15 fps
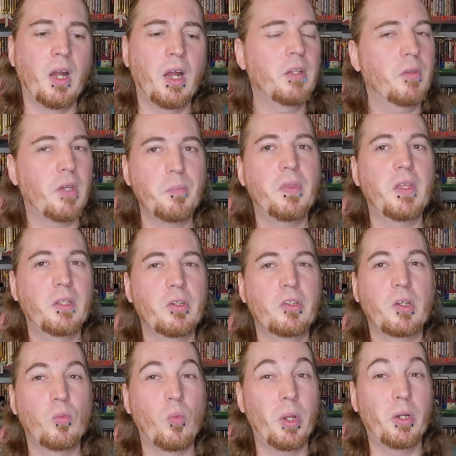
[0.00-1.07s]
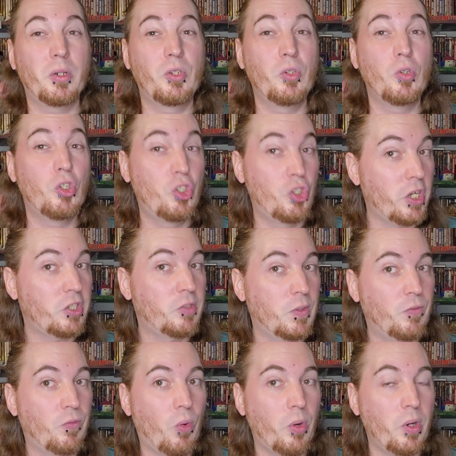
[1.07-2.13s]
I think there's like one or two just
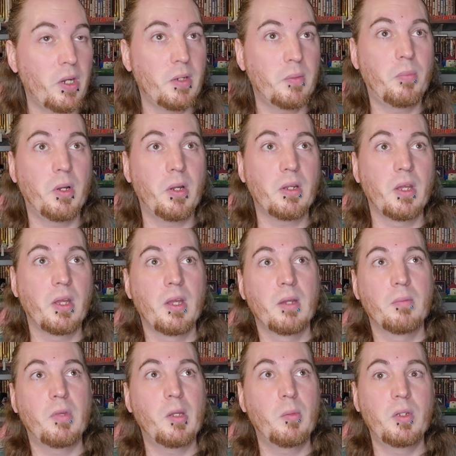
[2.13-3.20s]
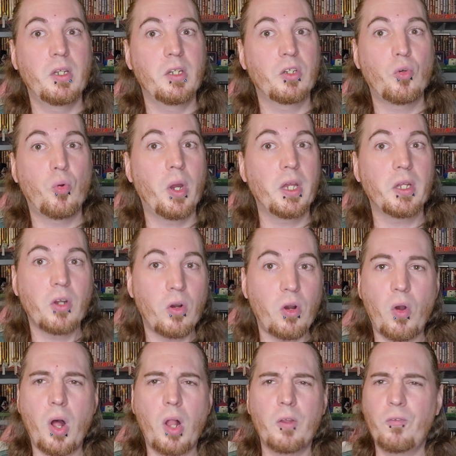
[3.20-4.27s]
before it, but maybe didn't quite
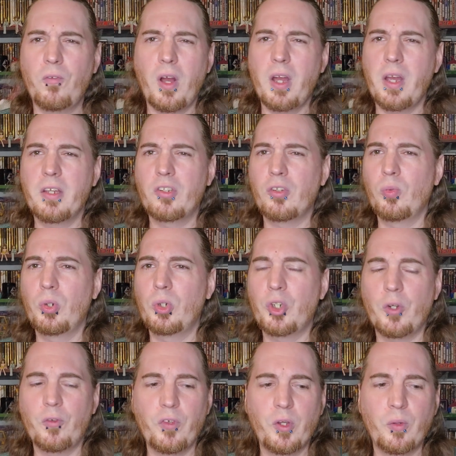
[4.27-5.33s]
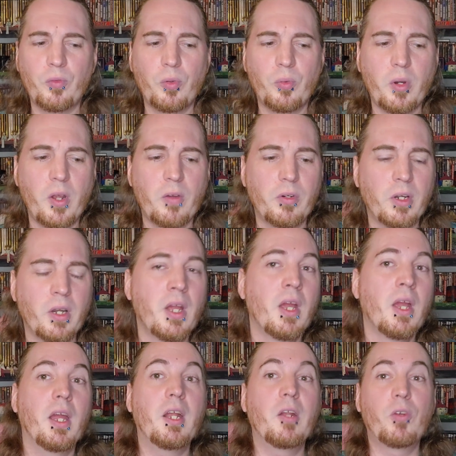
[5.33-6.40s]
qualify as a wuxia film for whatever.
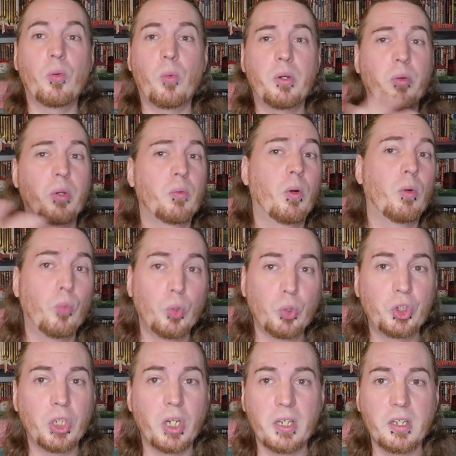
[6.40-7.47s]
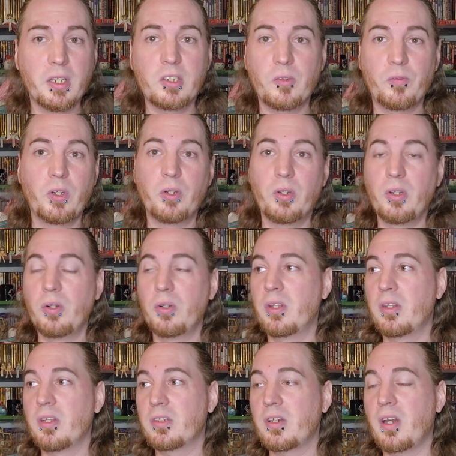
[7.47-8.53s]
And if you're wondering what wuxia is, if you're new
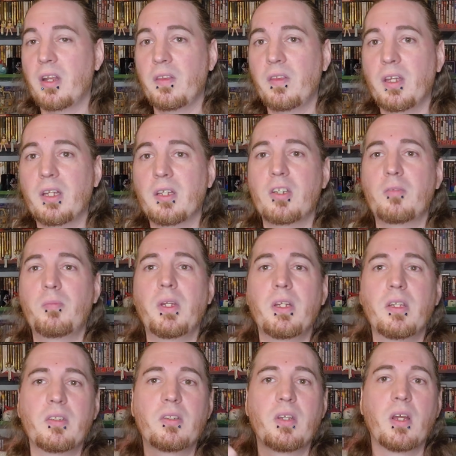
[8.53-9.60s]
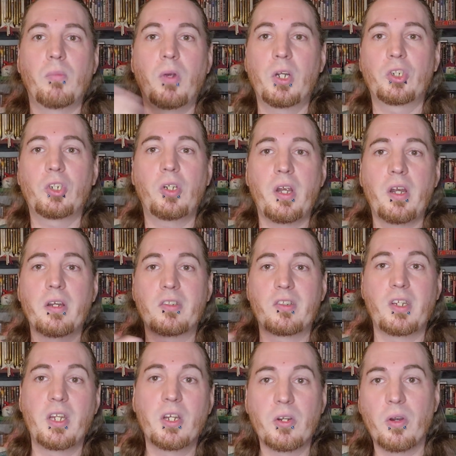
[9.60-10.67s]
to this kind of thing, it just means martial arts
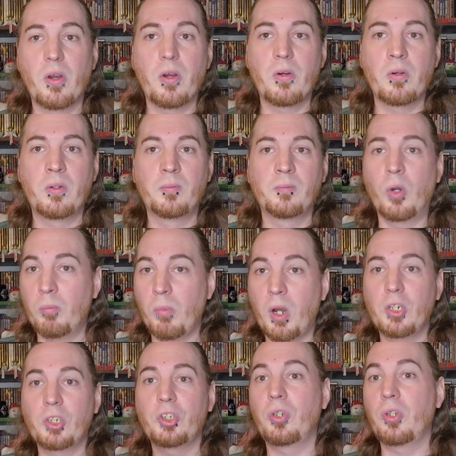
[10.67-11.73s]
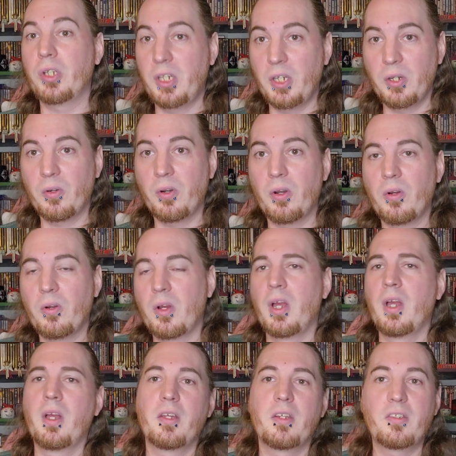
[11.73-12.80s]
hero or martial hero
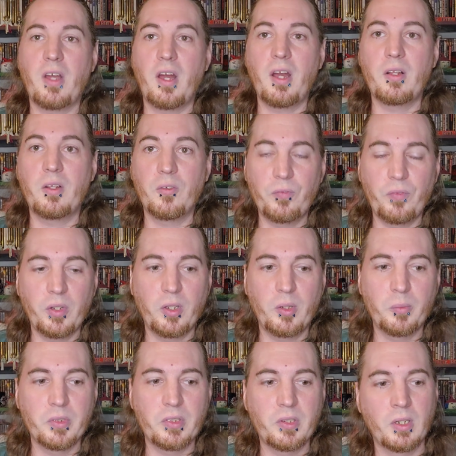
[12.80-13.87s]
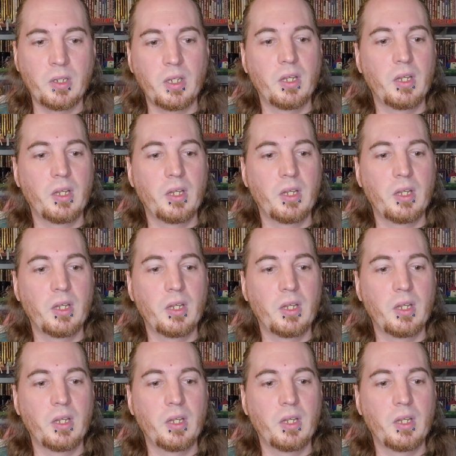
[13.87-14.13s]
style of films.